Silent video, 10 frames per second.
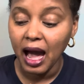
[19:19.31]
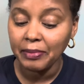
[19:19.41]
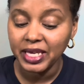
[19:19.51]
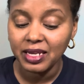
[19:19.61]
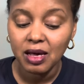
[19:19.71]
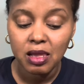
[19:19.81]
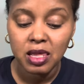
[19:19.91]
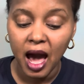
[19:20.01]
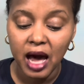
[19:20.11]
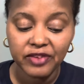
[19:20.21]
I'm getting a
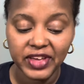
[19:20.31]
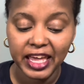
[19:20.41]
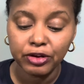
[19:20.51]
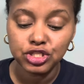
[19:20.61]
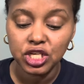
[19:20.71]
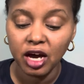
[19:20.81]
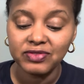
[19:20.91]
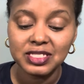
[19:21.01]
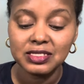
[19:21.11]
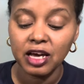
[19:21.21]
lot of energy
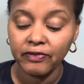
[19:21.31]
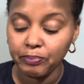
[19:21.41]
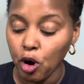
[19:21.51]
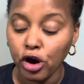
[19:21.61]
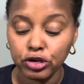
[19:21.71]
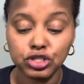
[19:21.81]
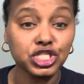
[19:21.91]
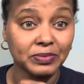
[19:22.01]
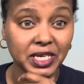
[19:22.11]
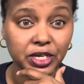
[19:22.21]
of
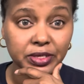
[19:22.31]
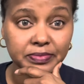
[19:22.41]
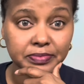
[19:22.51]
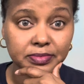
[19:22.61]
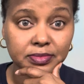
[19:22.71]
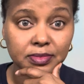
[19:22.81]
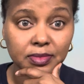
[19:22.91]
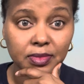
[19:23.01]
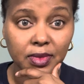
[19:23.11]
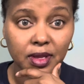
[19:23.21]
partnership here.
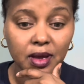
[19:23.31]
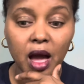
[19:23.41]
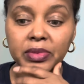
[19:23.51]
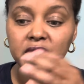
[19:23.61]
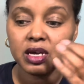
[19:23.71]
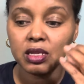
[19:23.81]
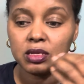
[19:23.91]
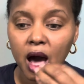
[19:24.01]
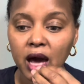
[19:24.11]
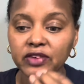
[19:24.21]
I'm getting a
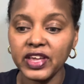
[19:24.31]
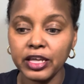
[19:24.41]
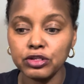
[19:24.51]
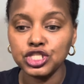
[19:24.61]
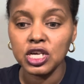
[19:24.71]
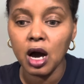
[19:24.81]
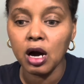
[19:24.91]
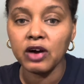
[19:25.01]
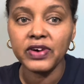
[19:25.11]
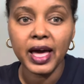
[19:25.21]
lot of energy
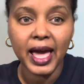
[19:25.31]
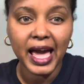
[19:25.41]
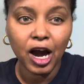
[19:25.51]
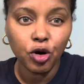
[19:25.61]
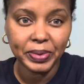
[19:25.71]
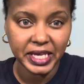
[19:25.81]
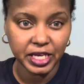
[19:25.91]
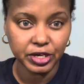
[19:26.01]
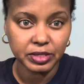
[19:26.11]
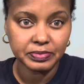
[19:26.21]
of help
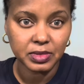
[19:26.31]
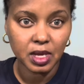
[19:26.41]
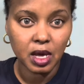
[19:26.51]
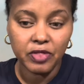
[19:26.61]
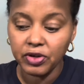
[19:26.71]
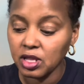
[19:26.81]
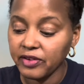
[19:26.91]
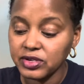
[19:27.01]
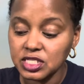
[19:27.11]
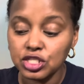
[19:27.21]
here. The
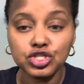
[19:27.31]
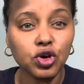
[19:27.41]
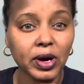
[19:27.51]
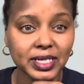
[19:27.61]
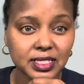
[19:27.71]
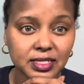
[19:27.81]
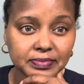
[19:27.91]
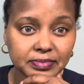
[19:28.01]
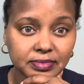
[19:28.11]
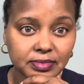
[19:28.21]
Lovers is a choice.
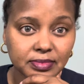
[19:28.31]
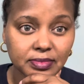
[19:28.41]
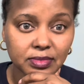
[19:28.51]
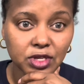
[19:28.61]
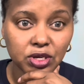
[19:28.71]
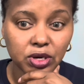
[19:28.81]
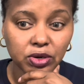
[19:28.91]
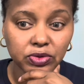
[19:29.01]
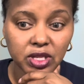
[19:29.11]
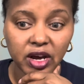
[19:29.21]
You
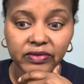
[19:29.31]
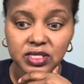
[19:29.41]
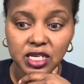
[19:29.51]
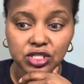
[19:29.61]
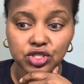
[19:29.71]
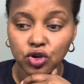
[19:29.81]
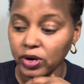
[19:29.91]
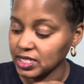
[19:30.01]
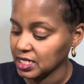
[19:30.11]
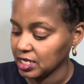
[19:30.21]
know, the Lovers is a
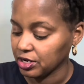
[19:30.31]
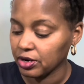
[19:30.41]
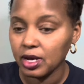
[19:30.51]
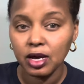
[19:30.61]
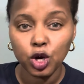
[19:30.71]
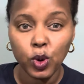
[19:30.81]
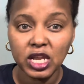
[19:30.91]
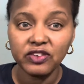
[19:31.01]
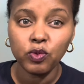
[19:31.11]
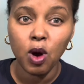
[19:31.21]
choice here.
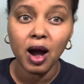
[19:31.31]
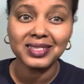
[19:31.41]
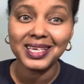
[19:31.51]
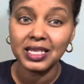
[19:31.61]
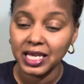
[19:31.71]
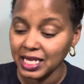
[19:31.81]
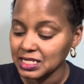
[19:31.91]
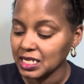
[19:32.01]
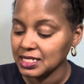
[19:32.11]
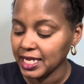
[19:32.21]
Queen of Wands, it is
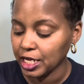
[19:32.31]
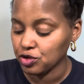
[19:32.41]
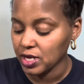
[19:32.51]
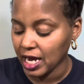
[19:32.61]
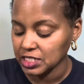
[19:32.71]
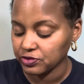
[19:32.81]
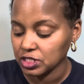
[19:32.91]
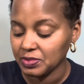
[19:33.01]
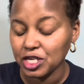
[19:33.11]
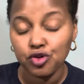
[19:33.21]
going to take you guys
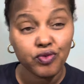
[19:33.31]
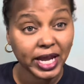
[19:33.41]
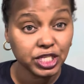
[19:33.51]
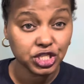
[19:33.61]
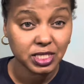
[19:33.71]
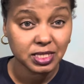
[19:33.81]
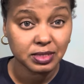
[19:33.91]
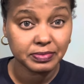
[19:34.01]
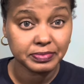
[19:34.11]
to be courageous.